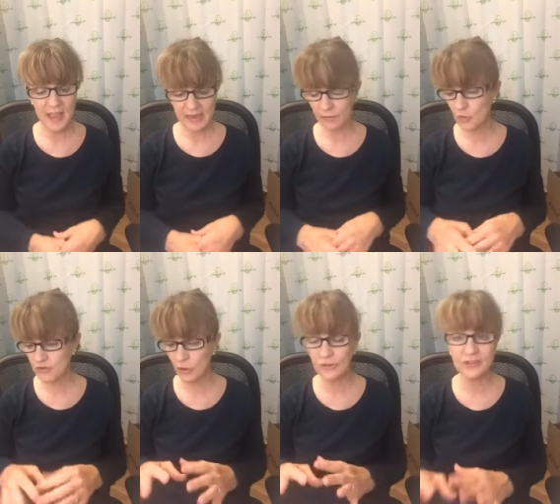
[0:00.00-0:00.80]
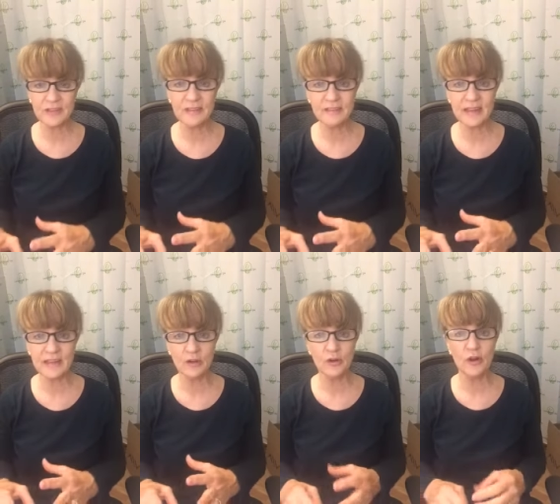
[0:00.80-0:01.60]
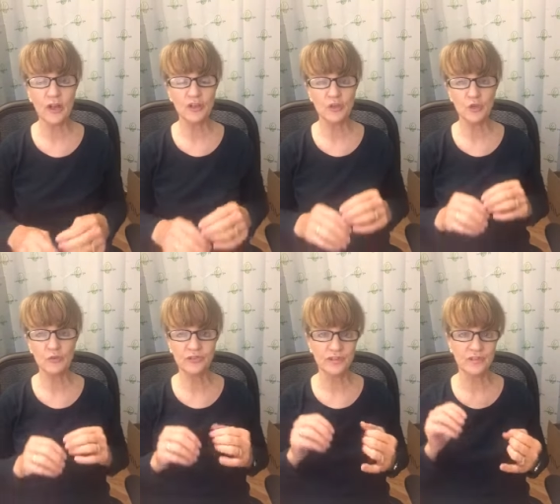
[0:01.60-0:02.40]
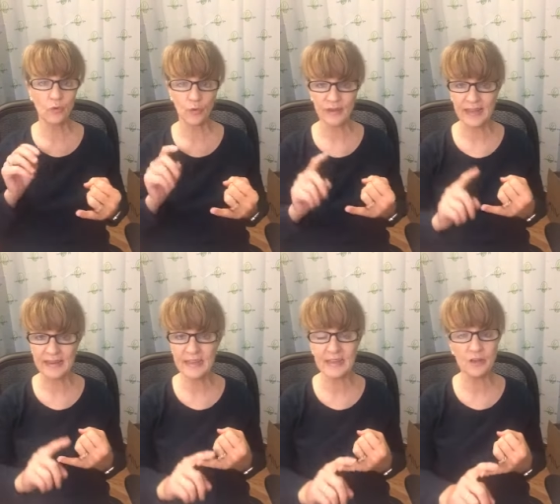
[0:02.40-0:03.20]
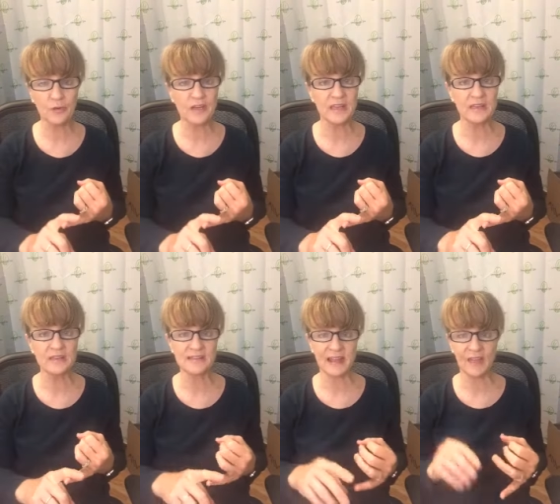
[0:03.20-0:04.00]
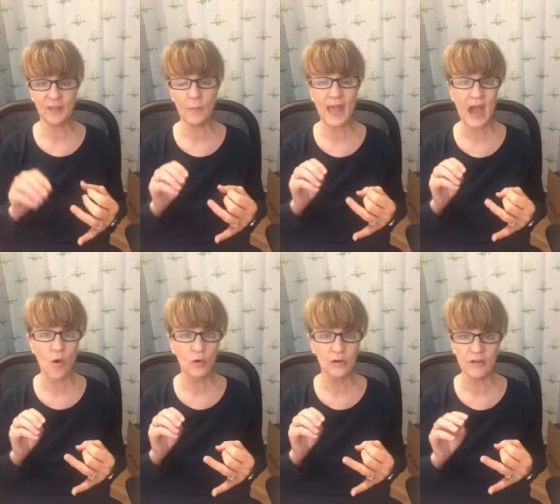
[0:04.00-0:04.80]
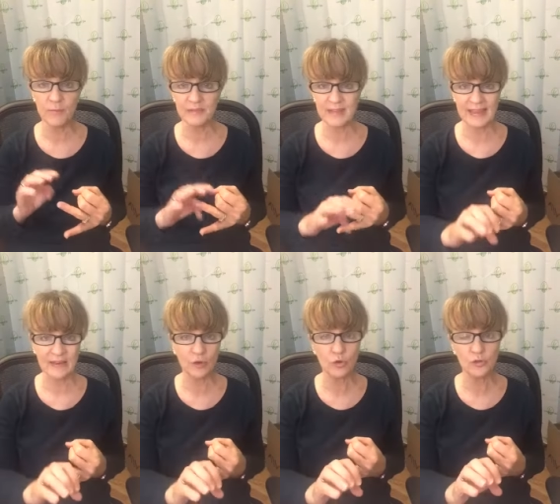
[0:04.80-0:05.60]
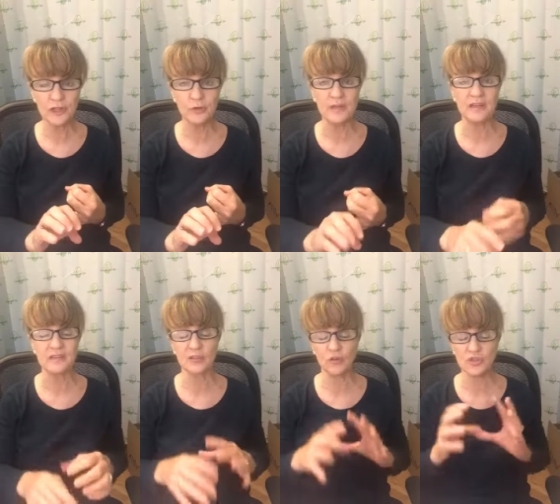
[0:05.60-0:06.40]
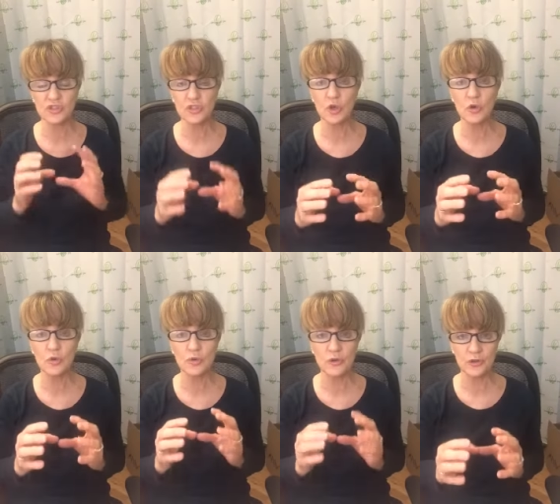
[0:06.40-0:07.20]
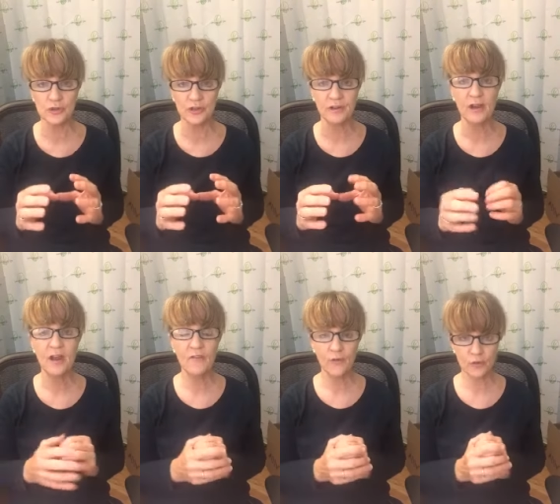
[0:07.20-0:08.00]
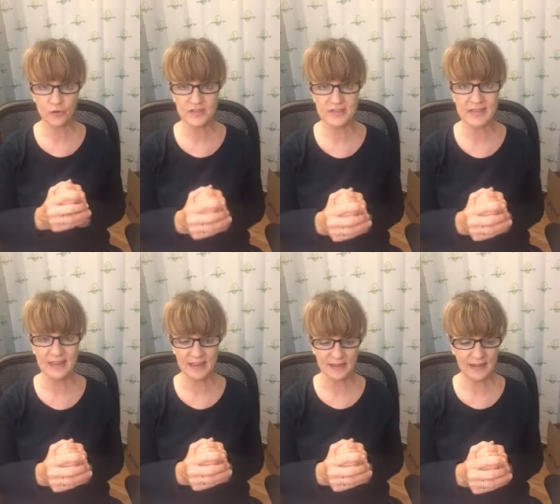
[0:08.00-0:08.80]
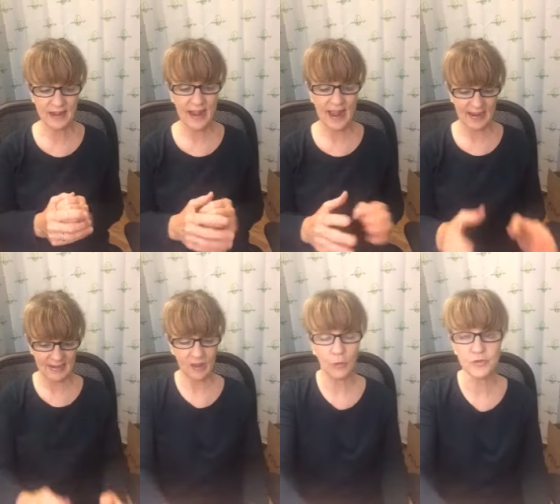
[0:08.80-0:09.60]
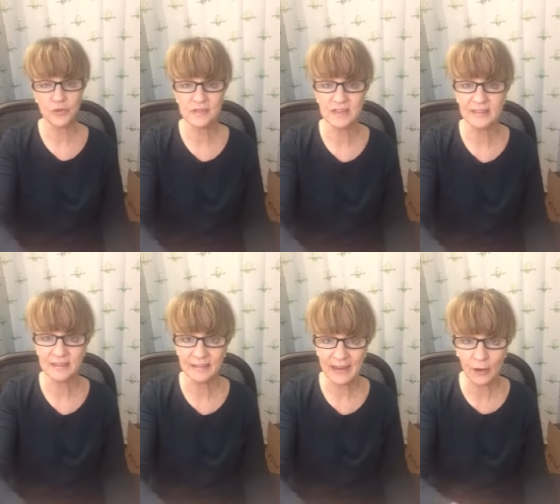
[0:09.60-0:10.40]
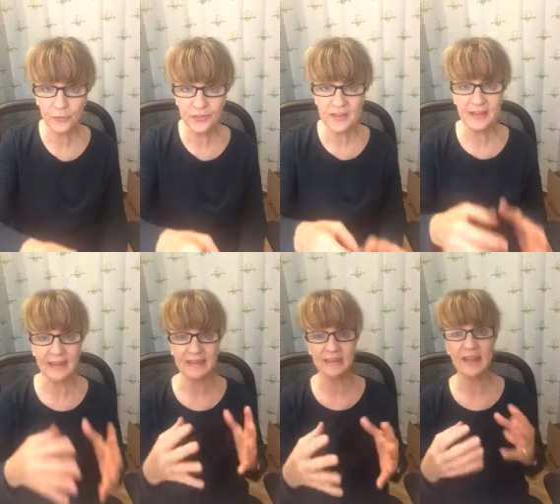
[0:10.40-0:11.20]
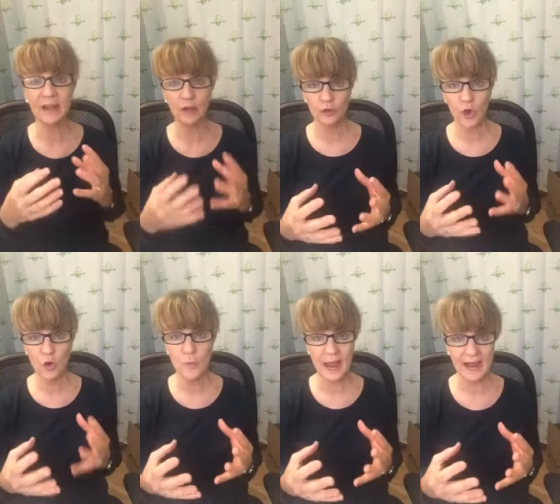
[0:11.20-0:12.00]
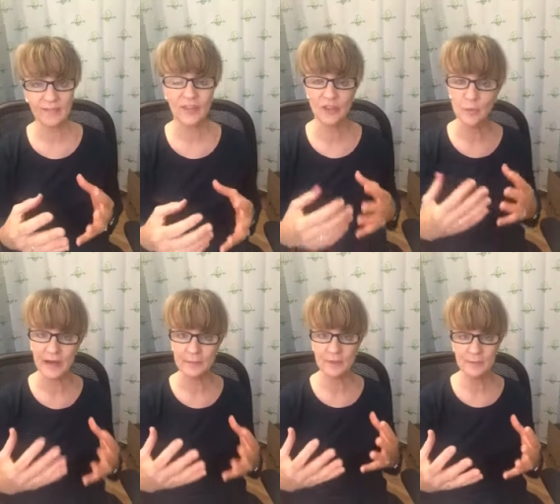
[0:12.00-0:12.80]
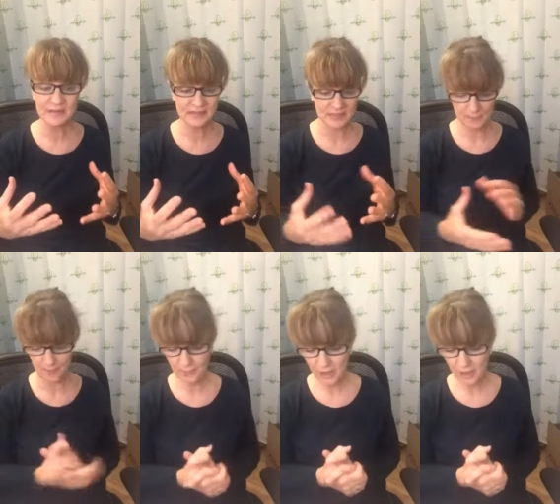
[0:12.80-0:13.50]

And of course, our skincare uses organic ingredients and the power of botanical ingredients that are so good for your skin, and it helps your skin get healthy and get that glow back that you might be missing.